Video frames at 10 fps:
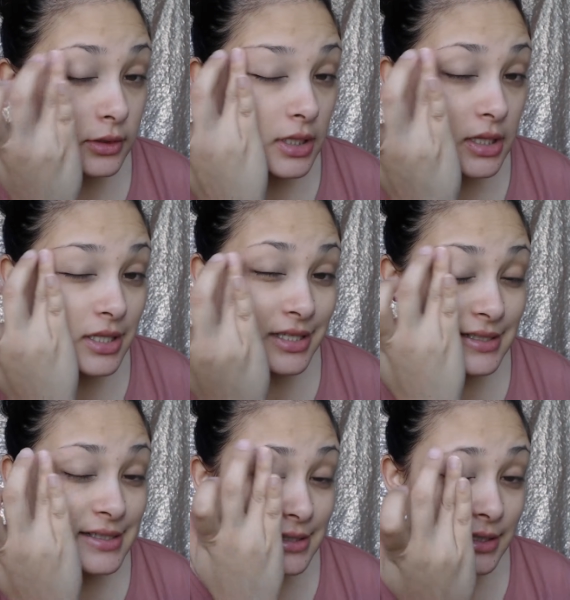thin
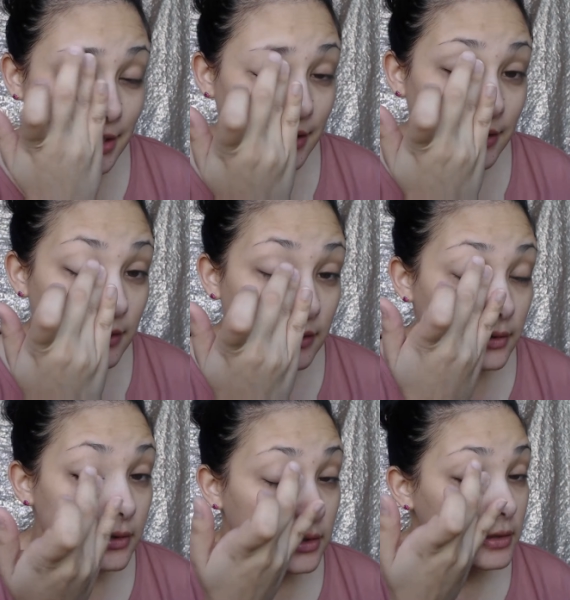skin,
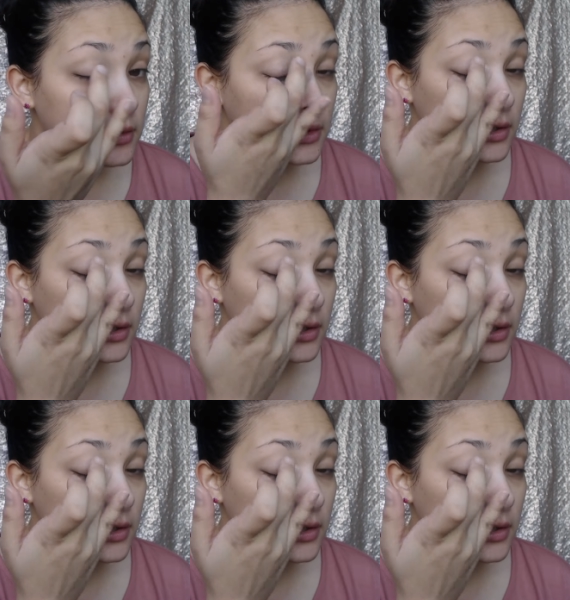so you